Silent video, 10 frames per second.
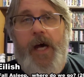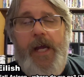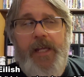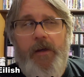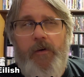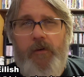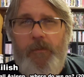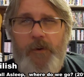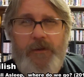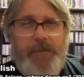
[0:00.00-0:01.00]
I
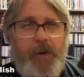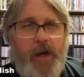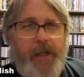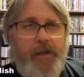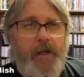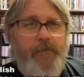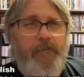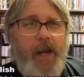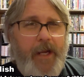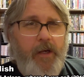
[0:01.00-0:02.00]
almost bought it on
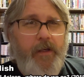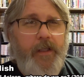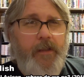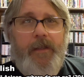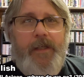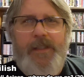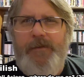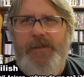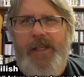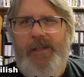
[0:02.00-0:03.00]
record, because
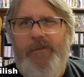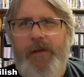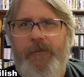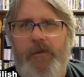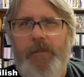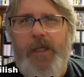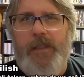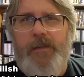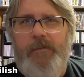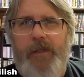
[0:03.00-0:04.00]
it was like $24
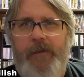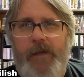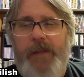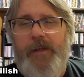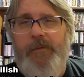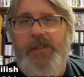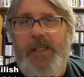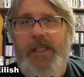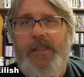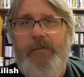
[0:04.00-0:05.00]
or whatever. I thought it was a
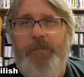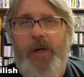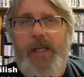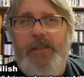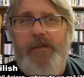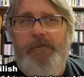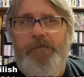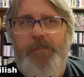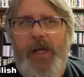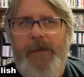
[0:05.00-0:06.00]
decent price,
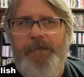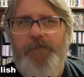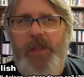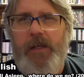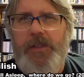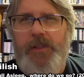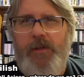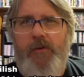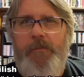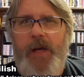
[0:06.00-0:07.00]
but there's
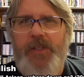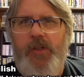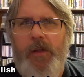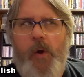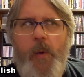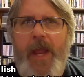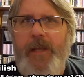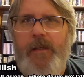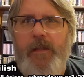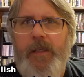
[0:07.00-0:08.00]
so much low
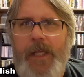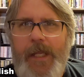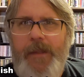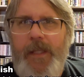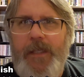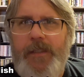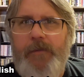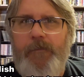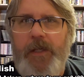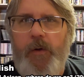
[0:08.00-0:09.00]
end in
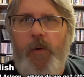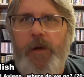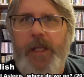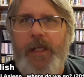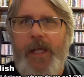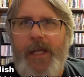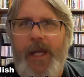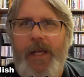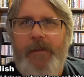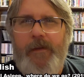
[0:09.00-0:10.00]
this recording, I
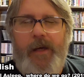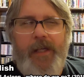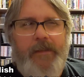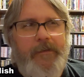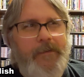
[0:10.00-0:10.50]
kind of thought,